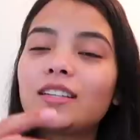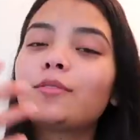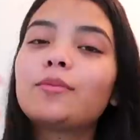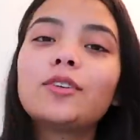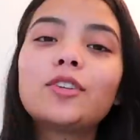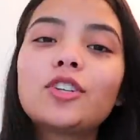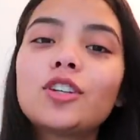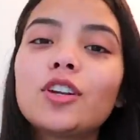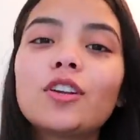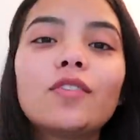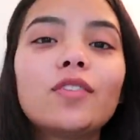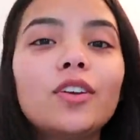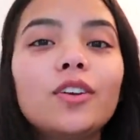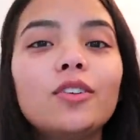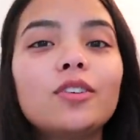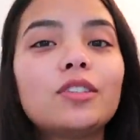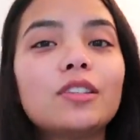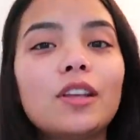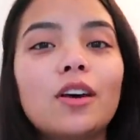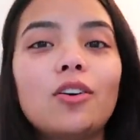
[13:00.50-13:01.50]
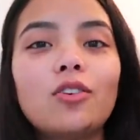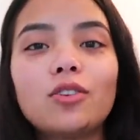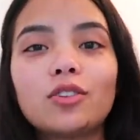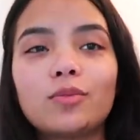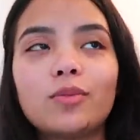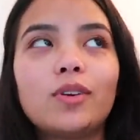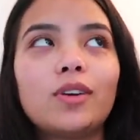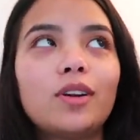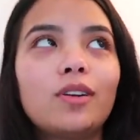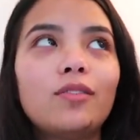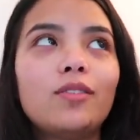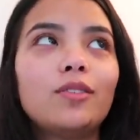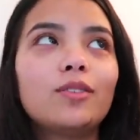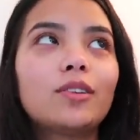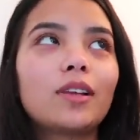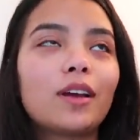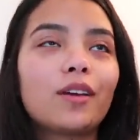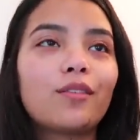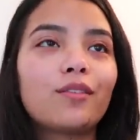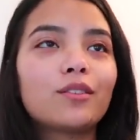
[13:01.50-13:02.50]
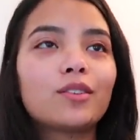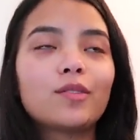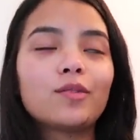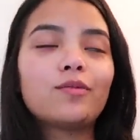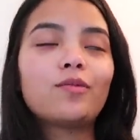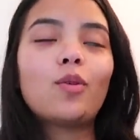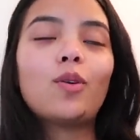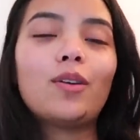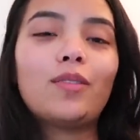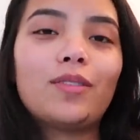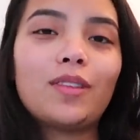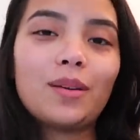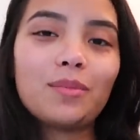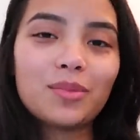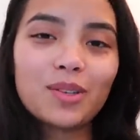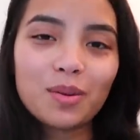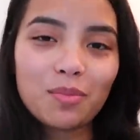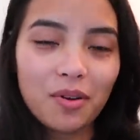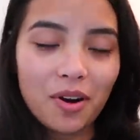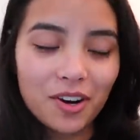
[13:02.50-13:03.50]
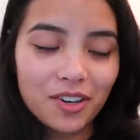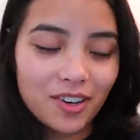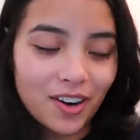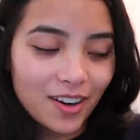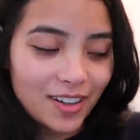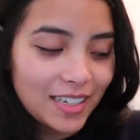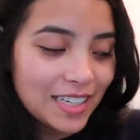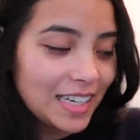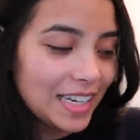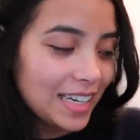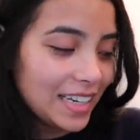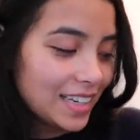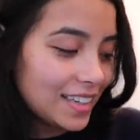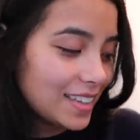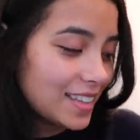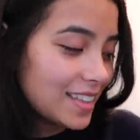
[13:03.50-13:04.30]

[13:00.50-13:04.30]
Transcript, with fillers: I said we should have used those. We could have used like 4 of them to brush our teeth,